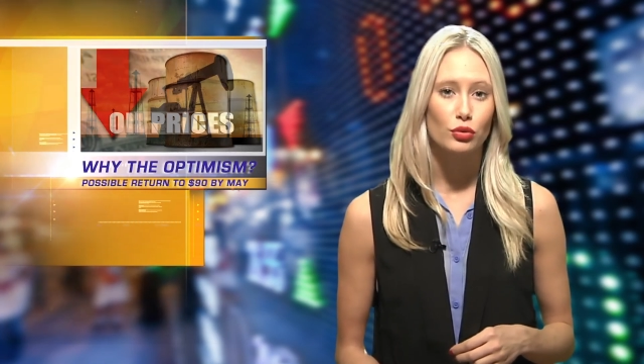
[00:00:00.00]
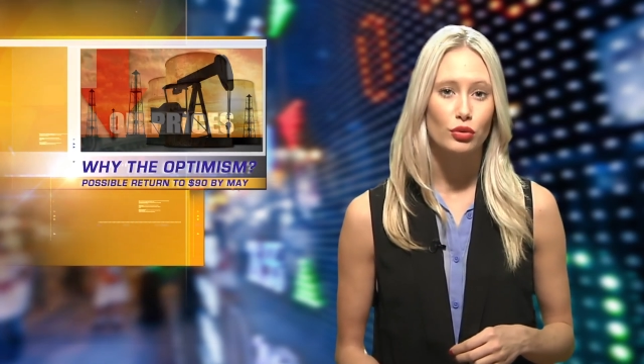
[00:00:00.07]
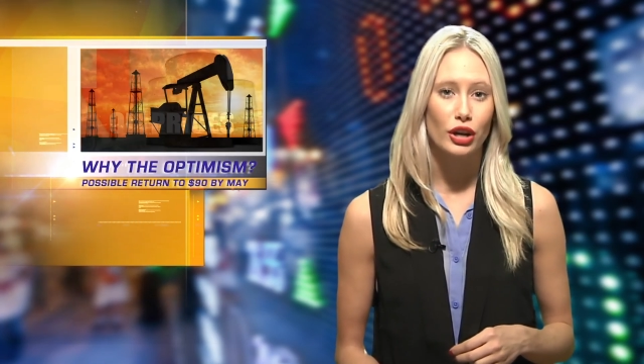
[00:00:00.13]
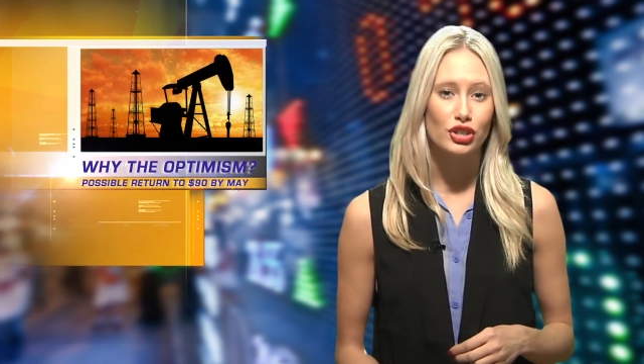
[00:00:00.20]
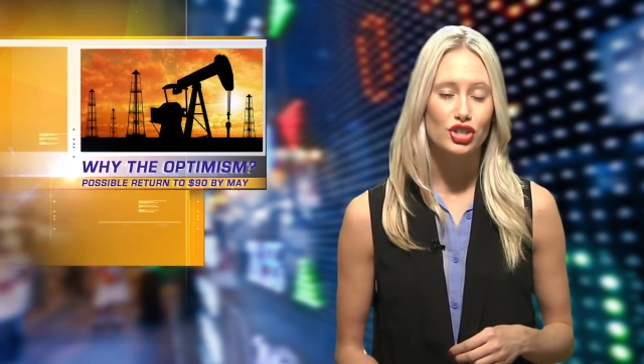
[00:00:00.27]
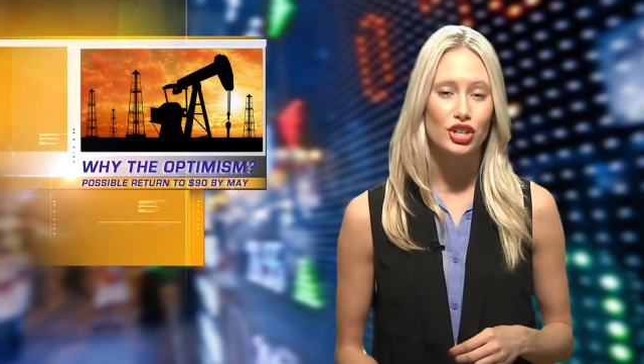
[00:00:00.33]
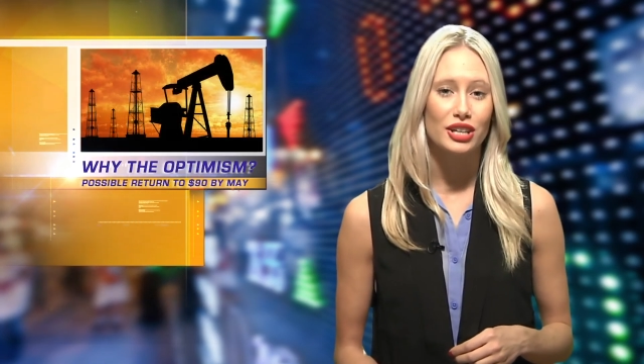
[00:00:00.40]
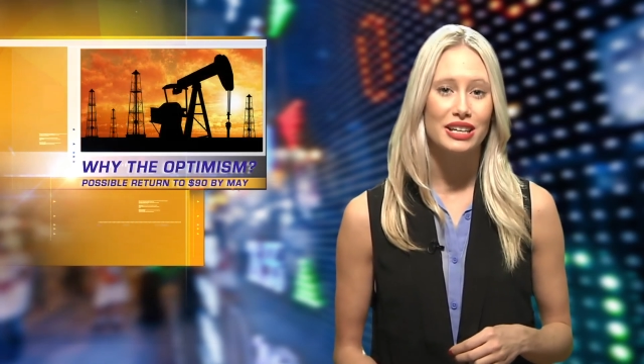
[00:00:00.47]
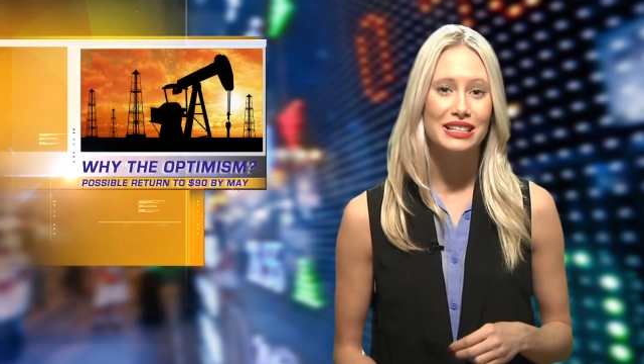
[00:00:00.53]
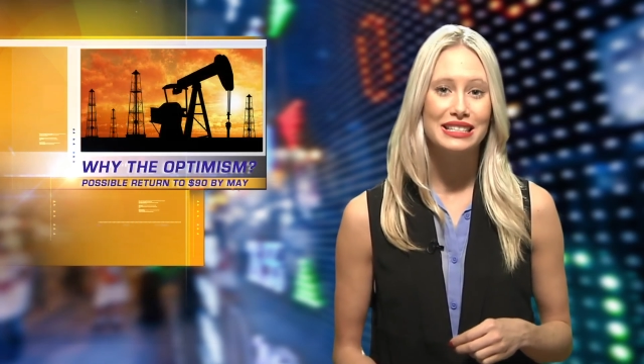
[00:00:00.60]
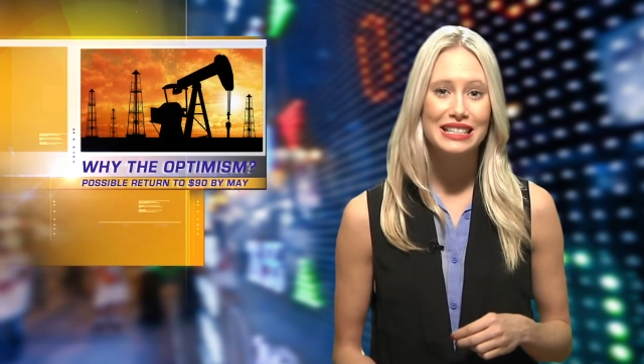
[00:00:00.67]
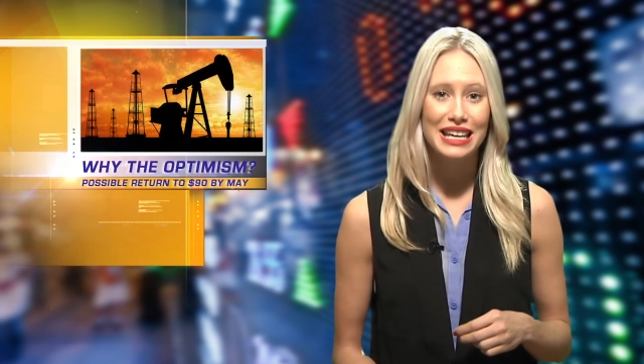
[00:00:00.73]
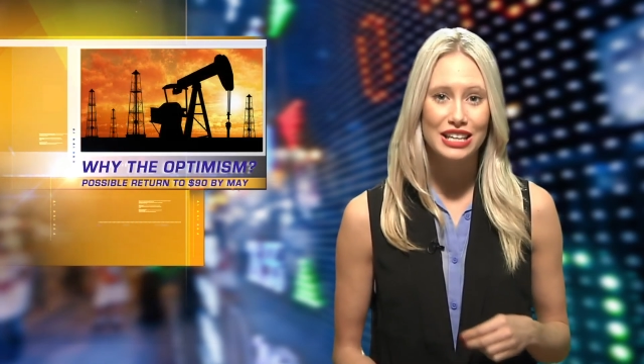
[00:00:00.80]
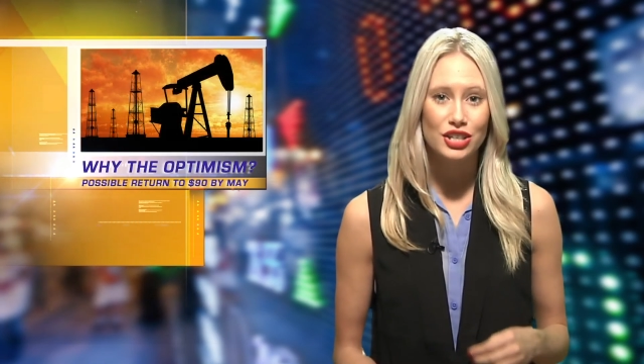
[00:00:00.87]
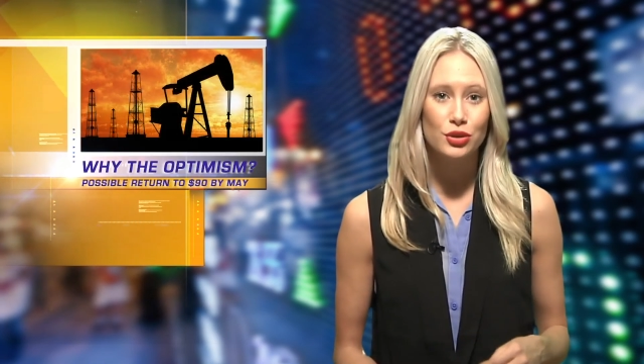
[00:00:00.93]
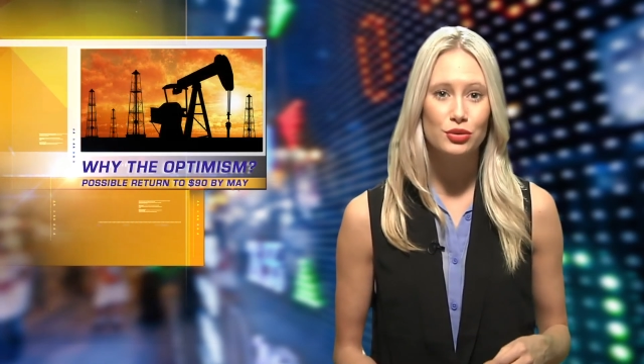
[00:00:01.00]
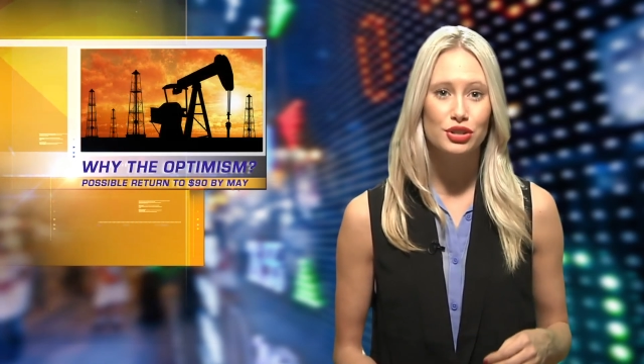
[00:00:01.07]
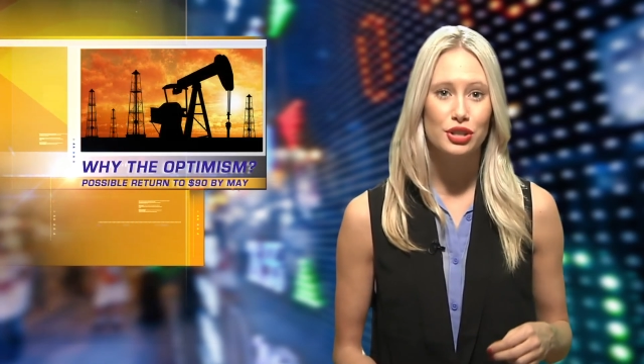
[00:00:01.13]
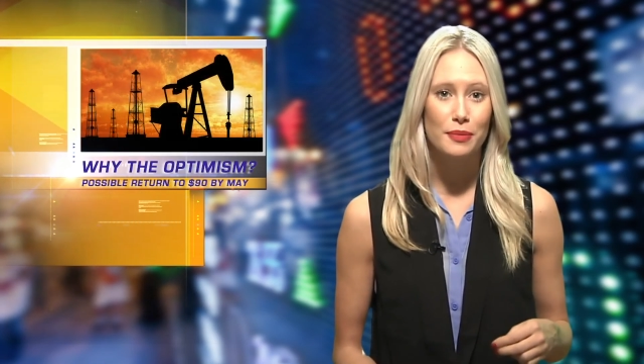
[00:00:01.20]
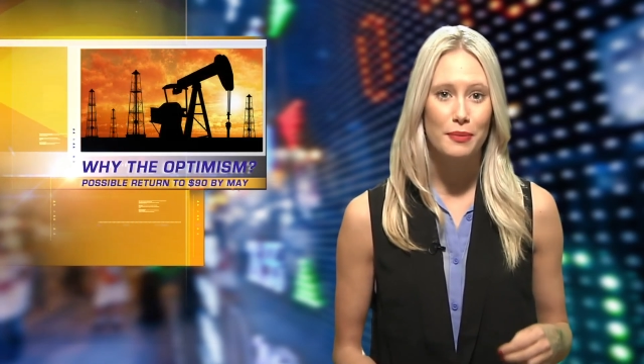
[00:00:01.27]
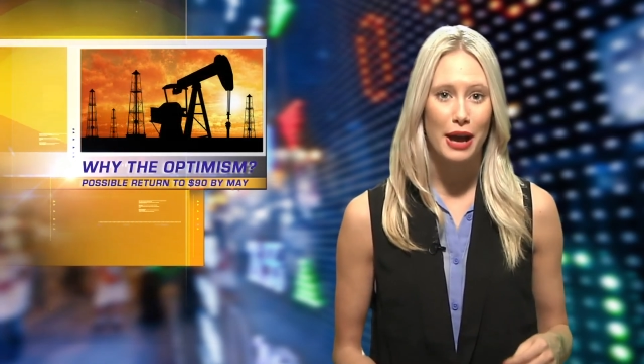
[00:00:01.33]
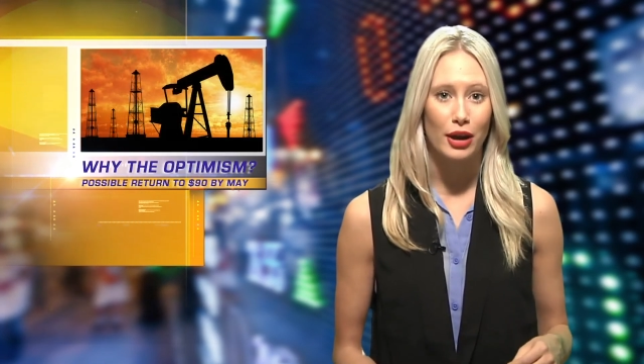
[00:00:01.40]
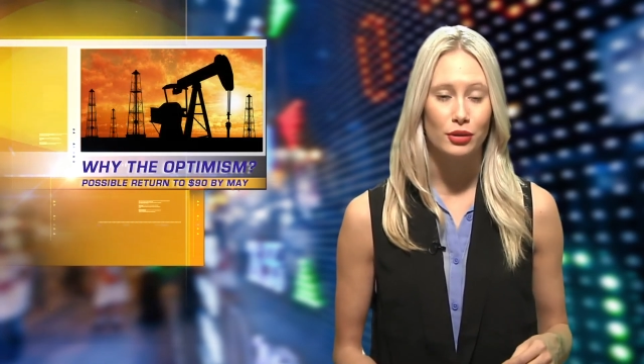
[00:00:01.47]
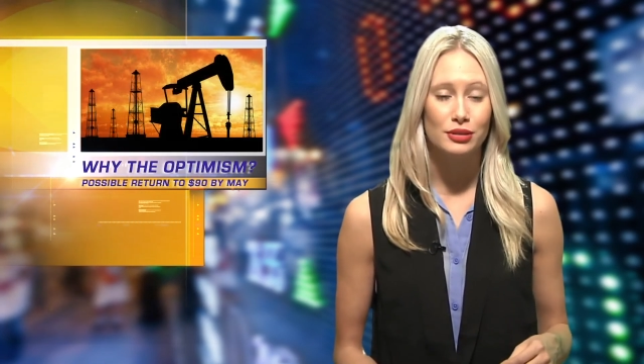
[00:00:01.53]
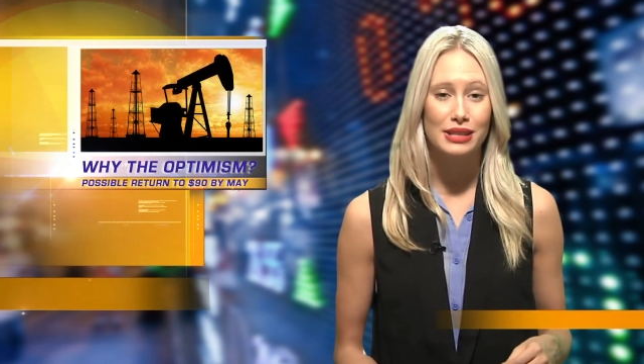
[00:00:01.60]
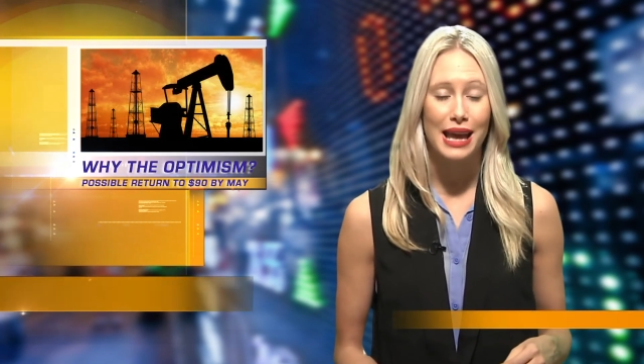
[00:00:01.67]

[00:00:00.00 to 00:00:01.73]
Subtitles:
Russia continues to mount,